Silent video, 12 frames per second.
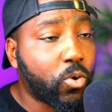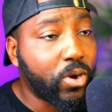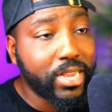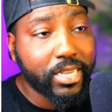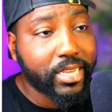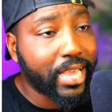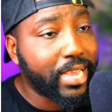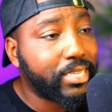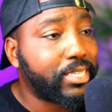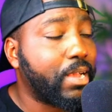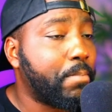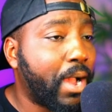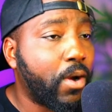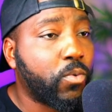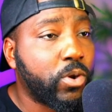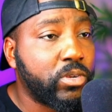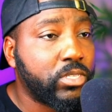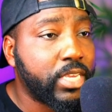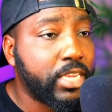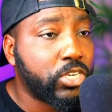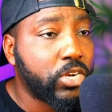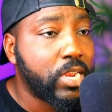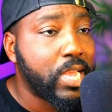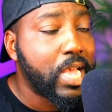or in the case, my word
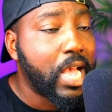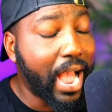teacher.